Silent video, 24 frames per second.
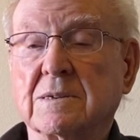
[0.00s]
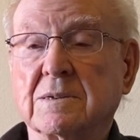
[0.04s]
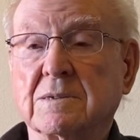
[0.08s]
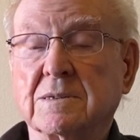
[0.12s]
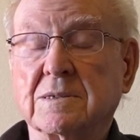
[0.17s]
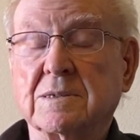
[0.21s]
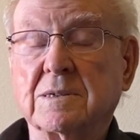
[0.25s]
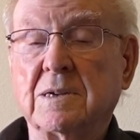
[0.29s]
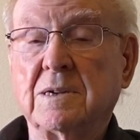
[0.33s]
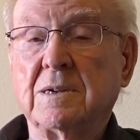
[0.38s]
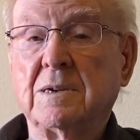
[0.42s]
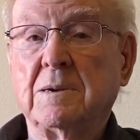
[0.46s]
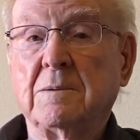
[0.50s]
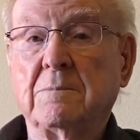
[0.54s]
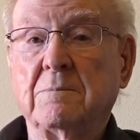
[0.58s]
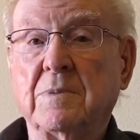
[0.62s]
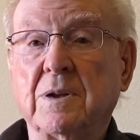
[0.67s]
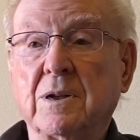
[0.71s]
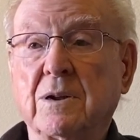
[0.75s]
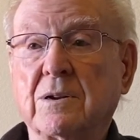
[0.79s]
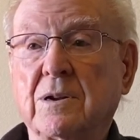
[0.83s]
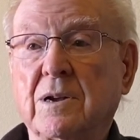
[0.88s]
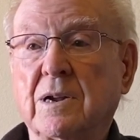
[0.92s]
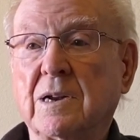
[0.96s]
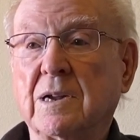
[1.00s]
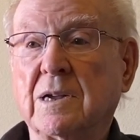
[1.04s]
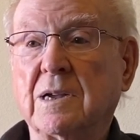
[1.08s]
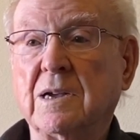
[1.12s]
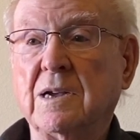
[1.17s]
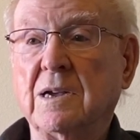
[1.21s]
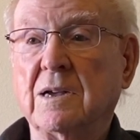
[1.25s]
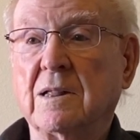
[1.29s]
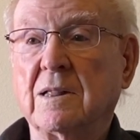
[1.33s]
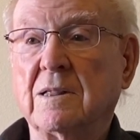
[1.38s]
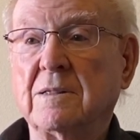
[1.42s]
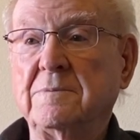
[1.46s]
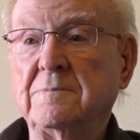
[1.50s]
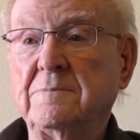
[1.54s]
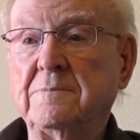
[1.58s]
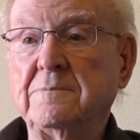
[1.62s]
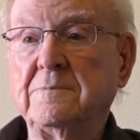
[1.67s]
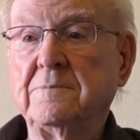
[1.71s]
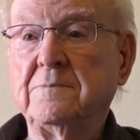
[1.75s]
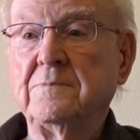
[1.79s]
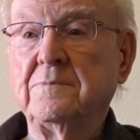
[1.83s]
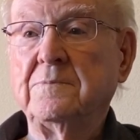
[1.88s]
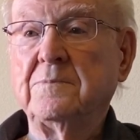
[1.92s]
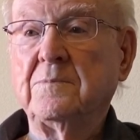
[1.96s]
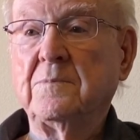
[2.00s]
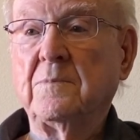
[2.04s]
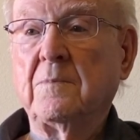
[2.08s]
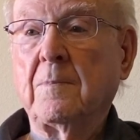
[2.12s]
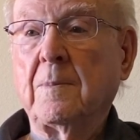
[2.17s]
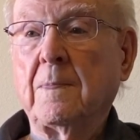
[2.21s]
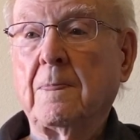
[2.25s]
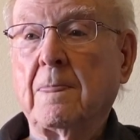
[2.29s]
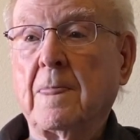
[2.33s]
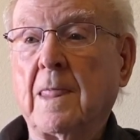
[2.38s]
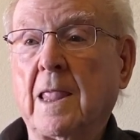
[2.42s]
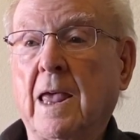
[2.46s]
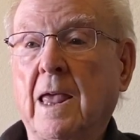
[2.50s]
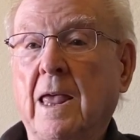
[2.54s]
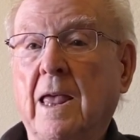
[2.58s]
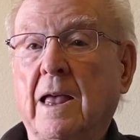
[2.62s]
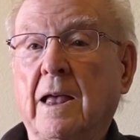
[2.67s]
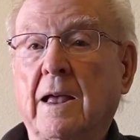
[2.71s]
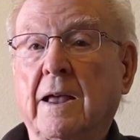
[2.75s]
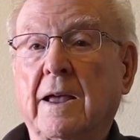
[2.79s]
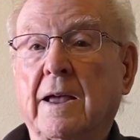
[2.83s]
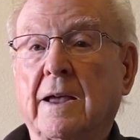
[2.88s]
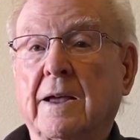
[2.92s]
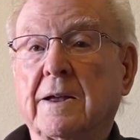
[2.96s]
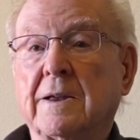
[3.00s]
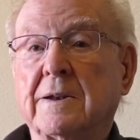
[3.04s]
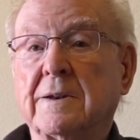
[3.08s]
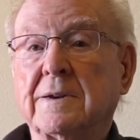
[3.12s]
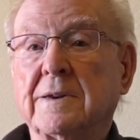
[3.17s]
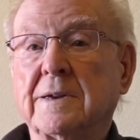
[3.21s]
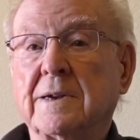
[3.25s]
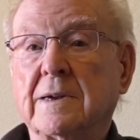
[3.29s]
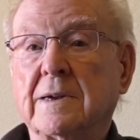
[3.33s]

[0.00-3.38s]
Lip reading: was built on a hill, and